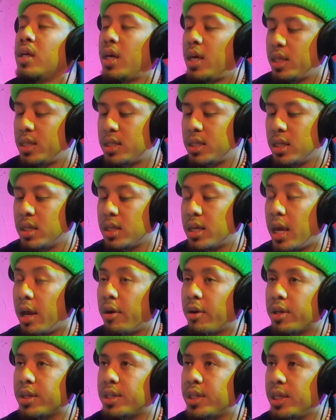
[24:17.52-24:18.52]
it's a
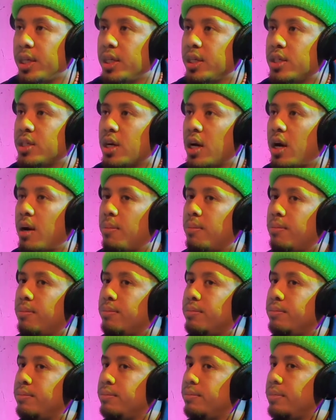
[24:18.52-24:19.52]
guaranteed job.
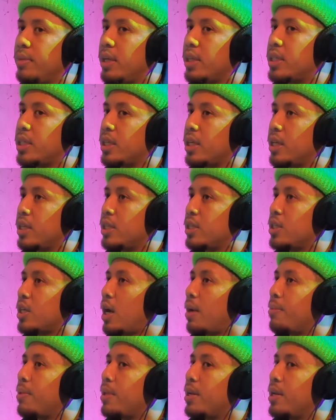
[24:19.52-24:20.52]
Yeah, it's a
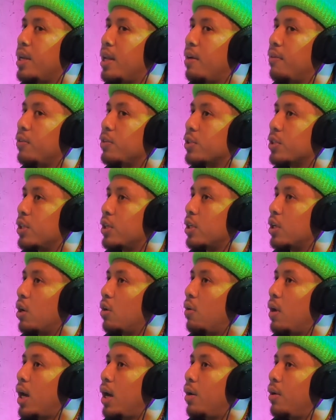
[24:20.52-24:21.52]
job that never is gonna
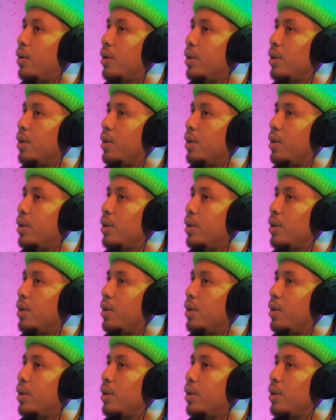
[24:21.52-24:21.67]
go out.